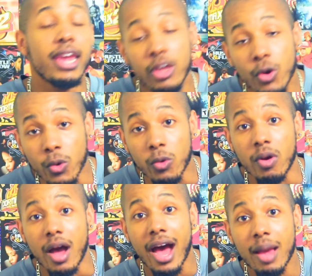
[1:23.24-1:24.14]

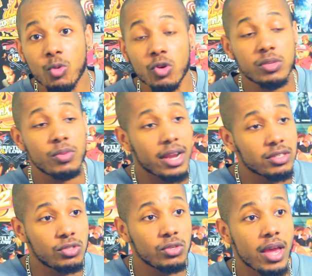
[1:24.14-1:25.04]
Anywho, I'm going to be
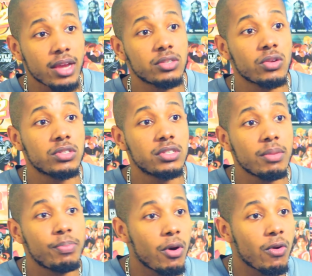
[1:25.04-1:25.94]
reacting to EXO's
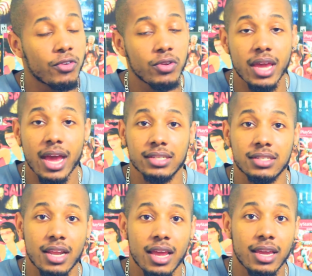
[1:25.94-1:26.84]
Tempo for you
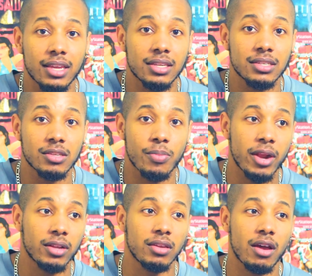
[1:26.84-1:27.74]
guys today, and this is
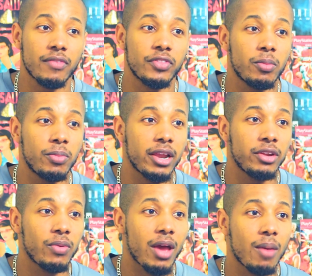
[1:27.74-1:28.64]
apparently off their
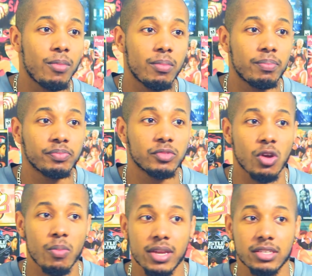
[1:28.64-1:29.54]
brand new album,
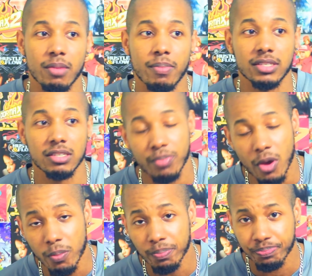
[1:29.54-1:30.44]
Don't Mess Up My
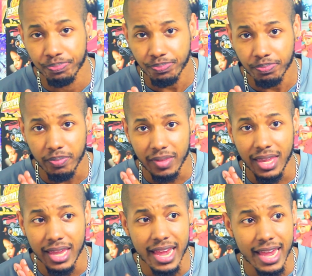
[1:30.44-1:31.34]
Tempo.
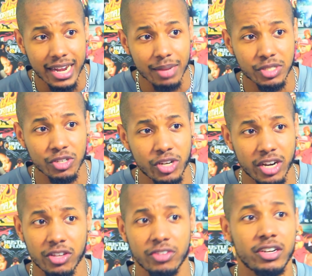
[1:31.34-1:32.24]
And I'm still
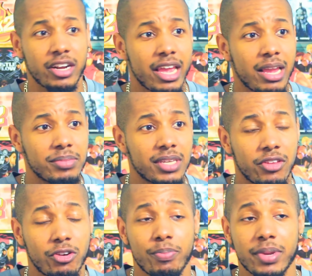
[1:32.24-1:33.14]
trying to learn their names
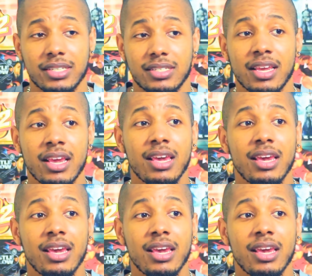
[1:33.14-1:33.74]
a little bit.